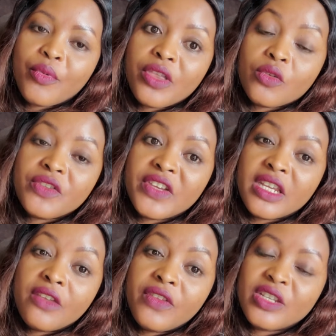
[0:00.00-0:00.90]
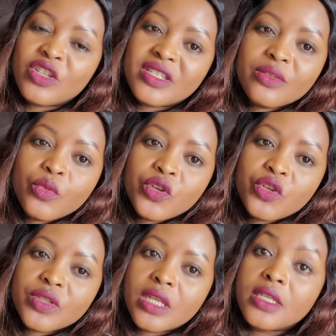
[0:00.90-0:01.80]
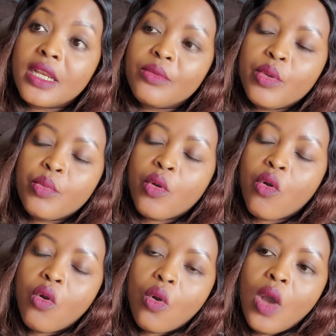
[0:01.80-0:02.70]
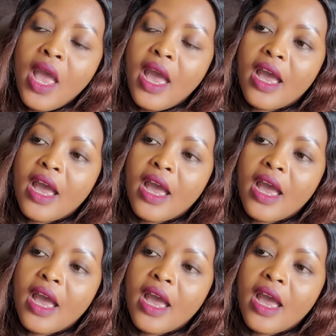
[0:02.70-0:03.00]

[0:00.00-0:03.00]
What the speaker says: without even giving testimonials and telling people, oh,